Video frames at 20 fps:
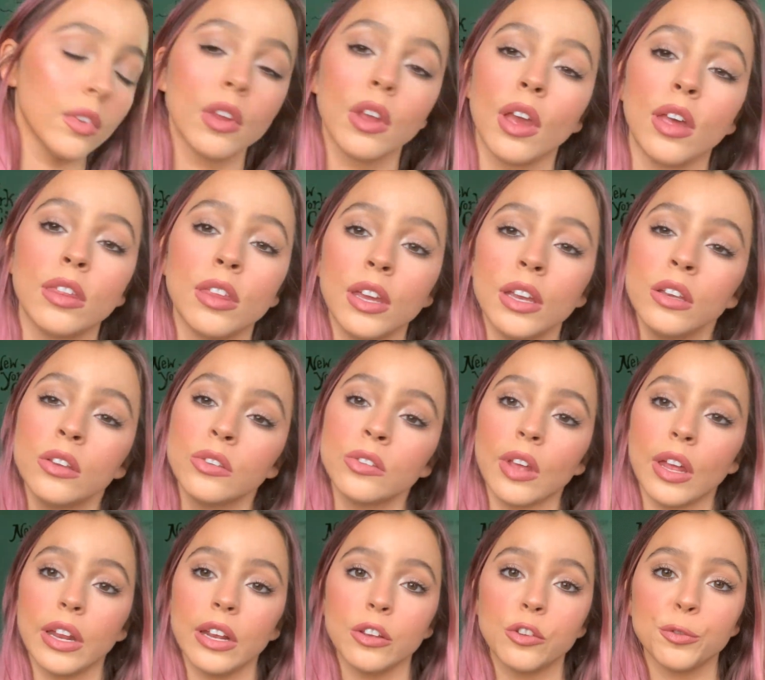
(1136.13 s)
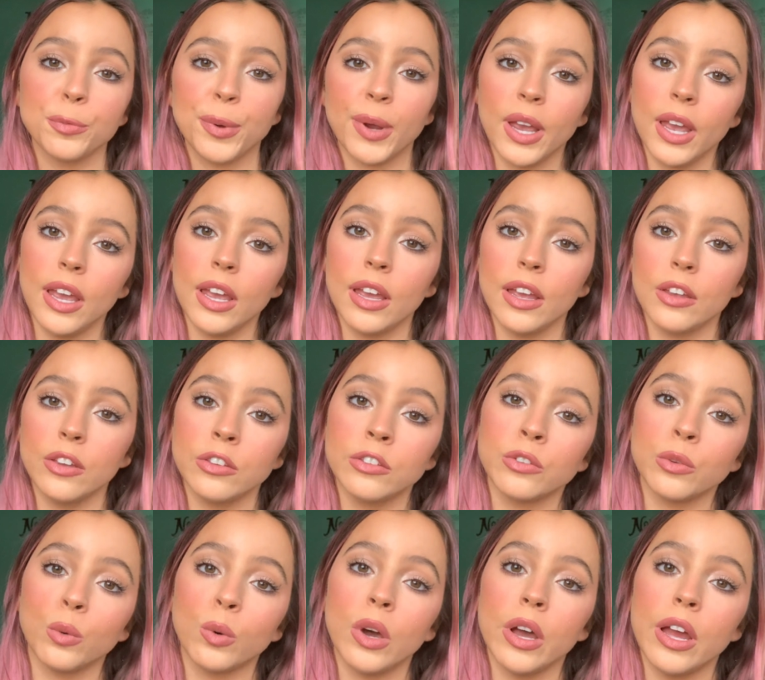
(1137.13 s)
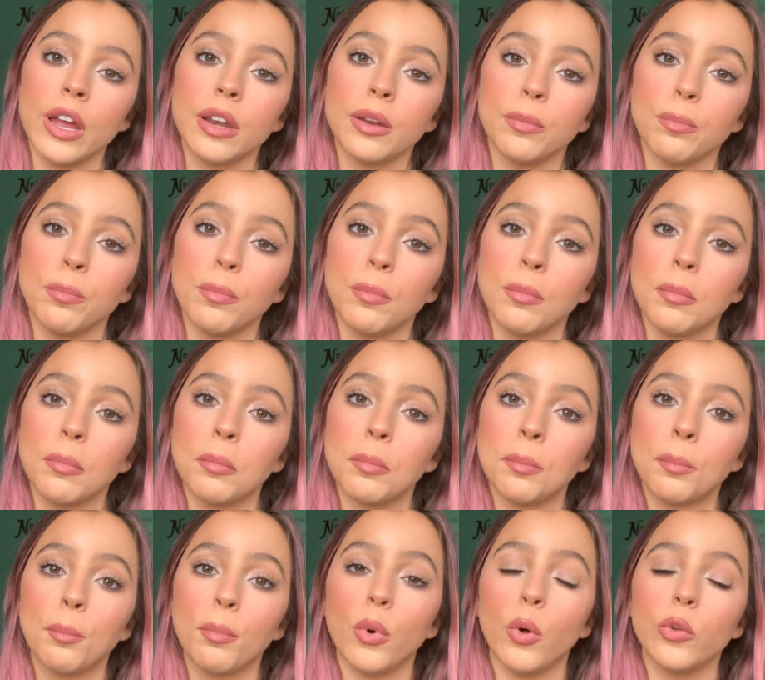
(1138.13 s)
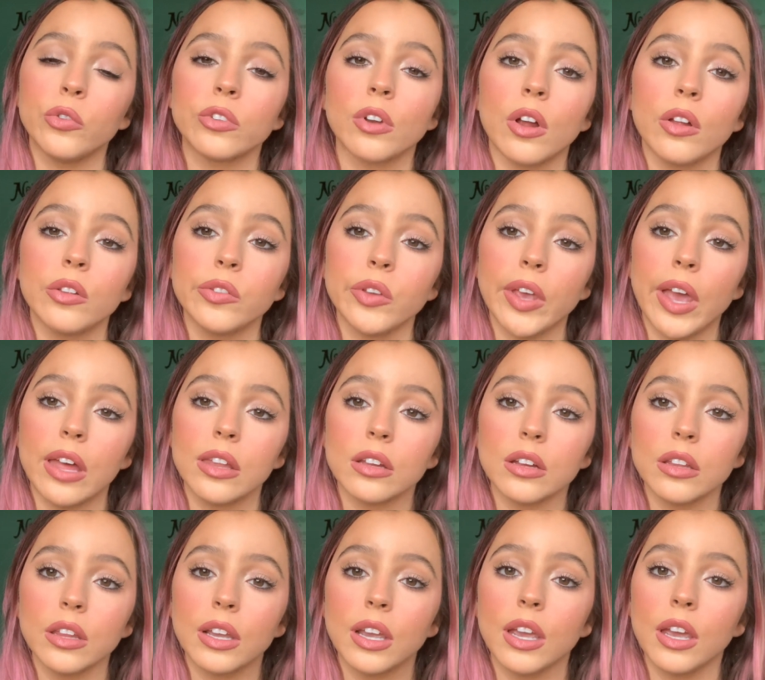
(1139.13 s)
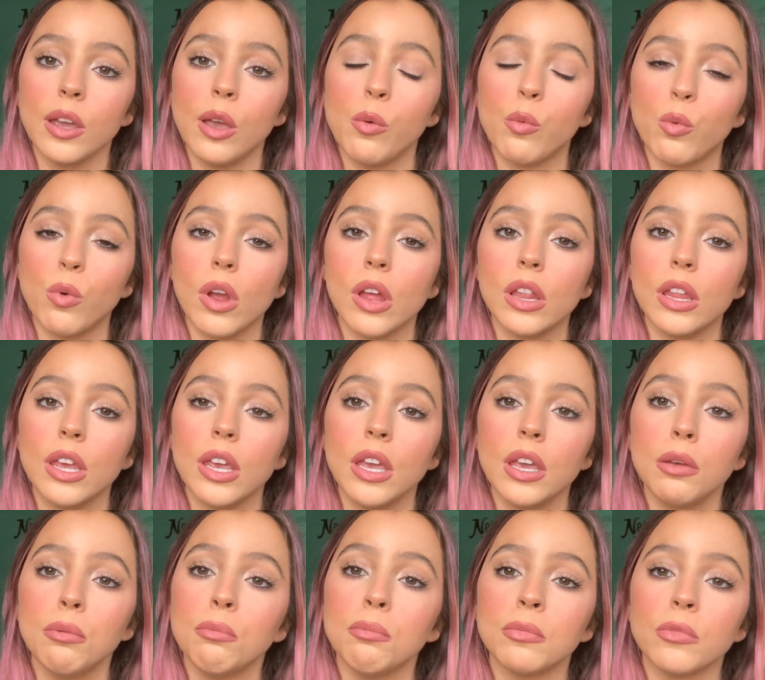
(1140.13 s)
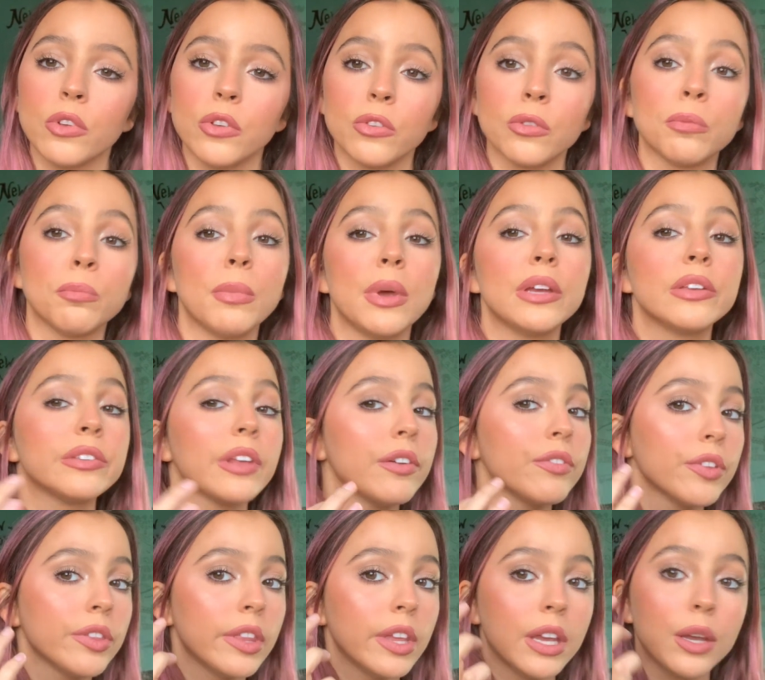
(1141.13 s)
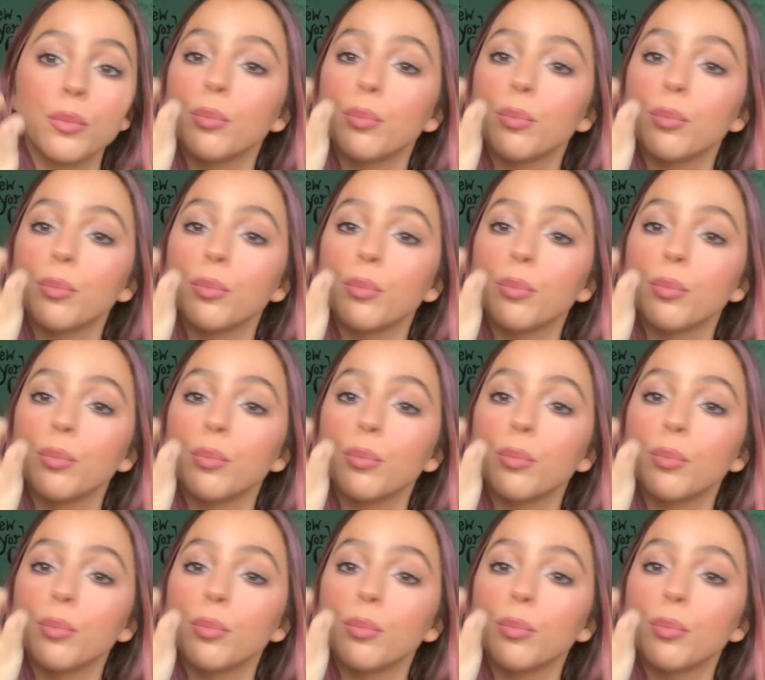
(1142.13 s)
I think setting spray is what pulls it all together. Like, it really just makes everything